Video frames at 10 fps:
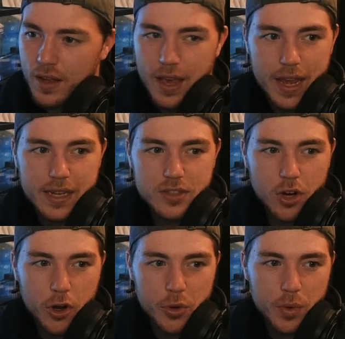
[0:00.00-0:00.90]
Ace
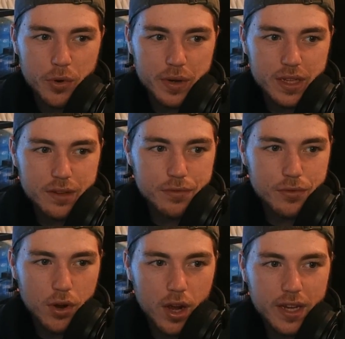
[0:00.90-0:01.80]
Hardware, really.
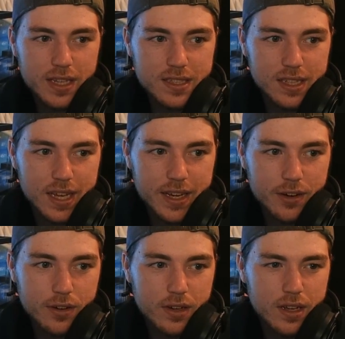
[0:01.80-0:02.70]
Froggy's
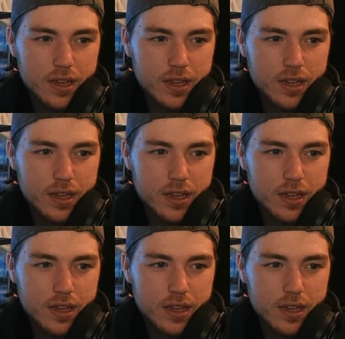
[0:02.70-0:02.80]
Lair.